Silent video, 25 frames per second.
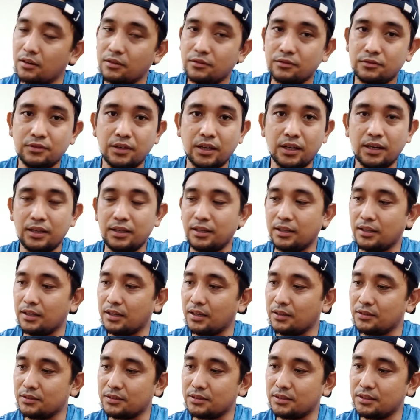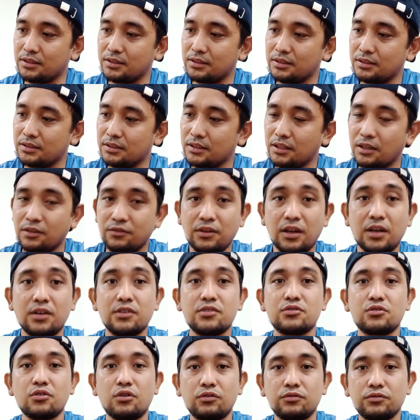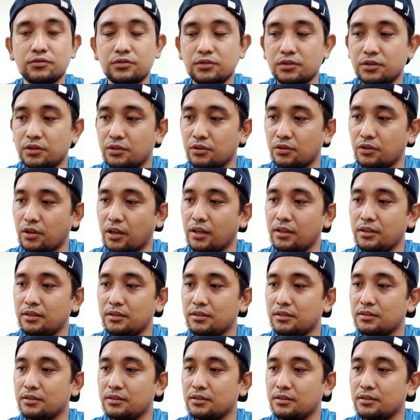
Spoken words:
very soft. Okay,